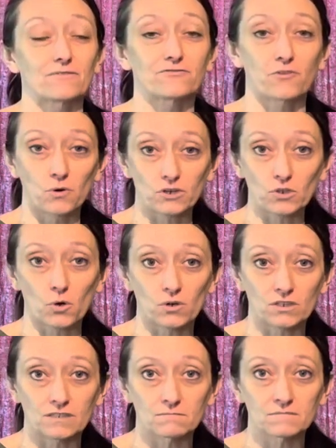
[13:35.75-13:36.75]
four
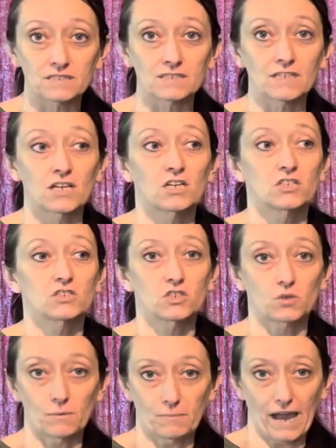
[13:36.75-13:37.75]
corums
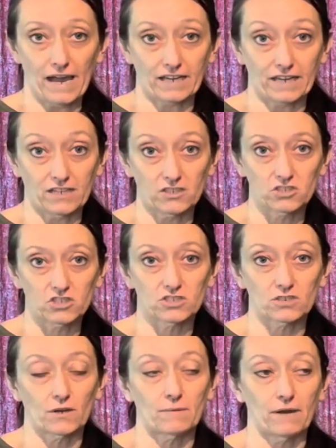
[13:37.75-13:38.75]
to a package,
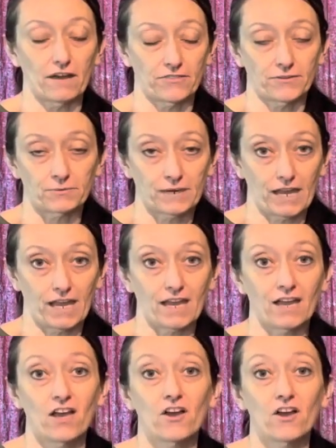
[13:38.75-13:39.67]
so I bought three